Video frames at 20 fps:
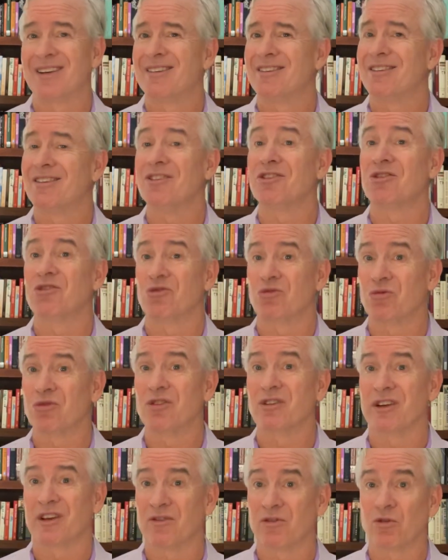This is
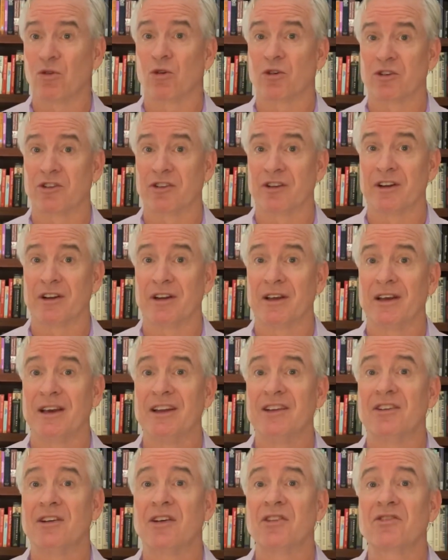really unfortunate. It
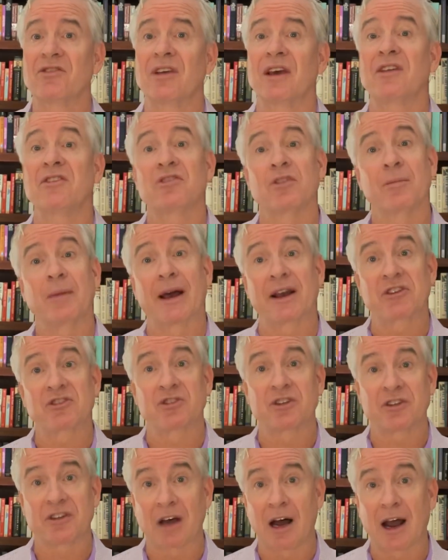does take some extra
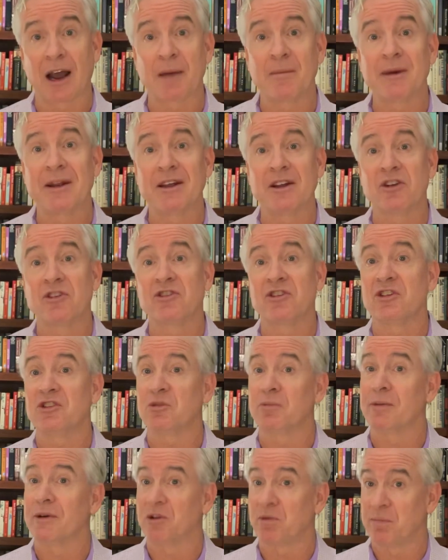time and energy to
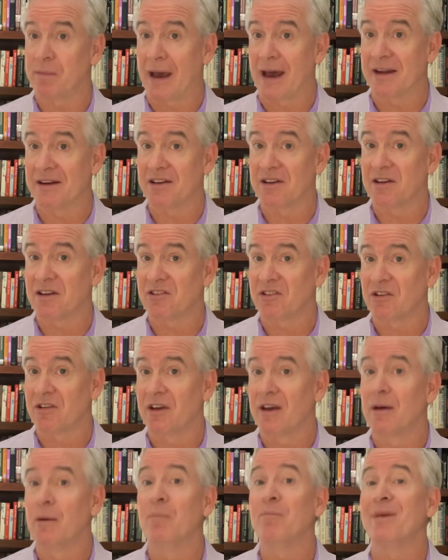build BATNAs,
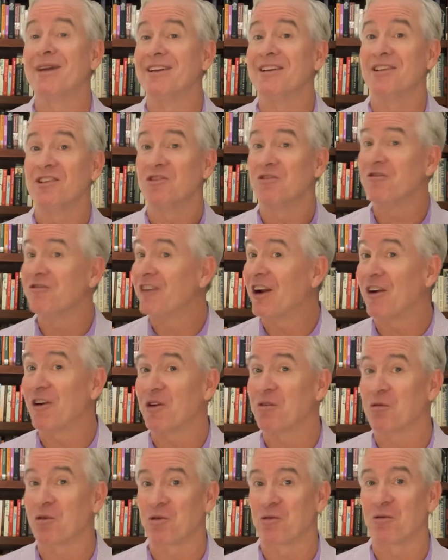but it is very
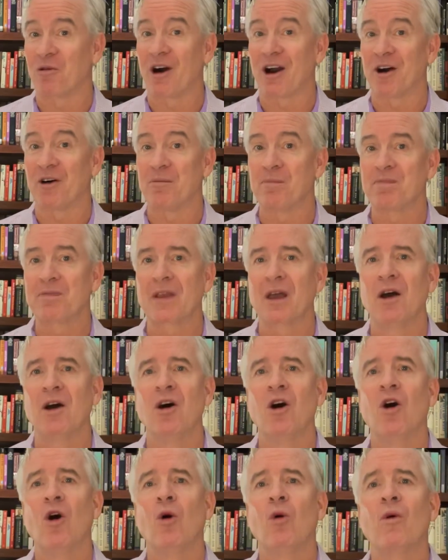worthwhile.
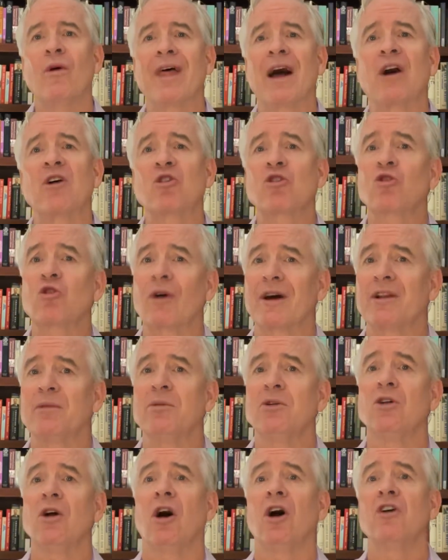Without
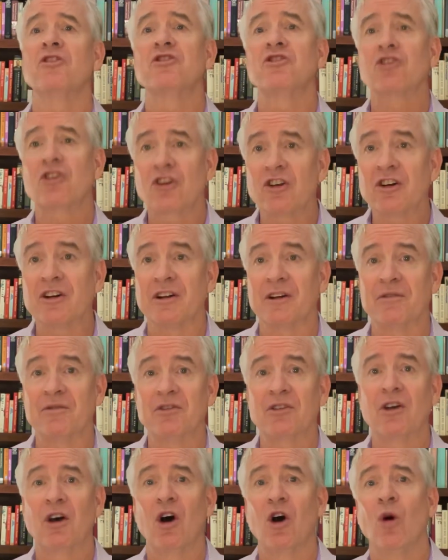credible
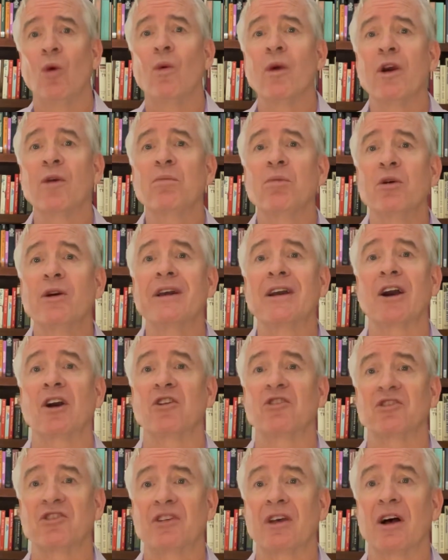alternatives, we are putting
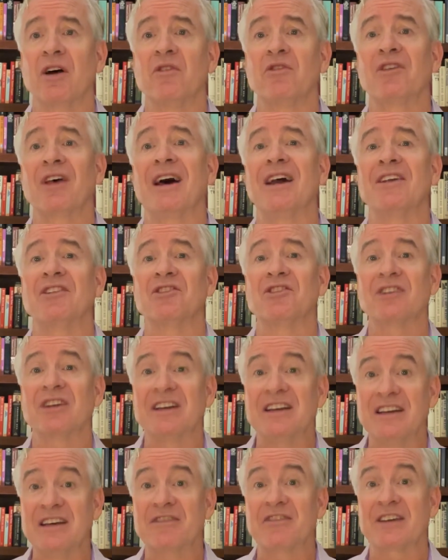ourselves at a
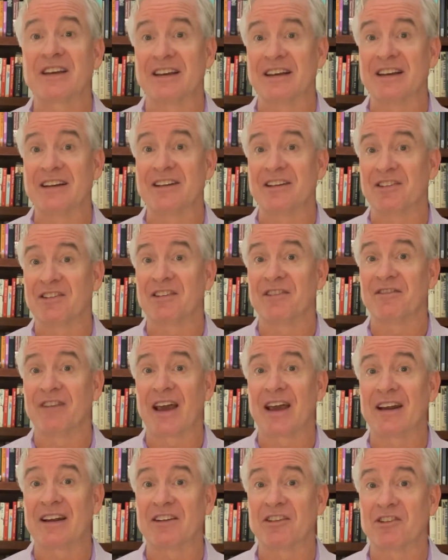significant
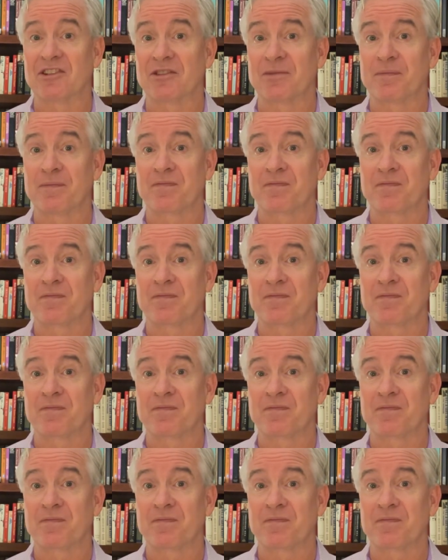disadvantage.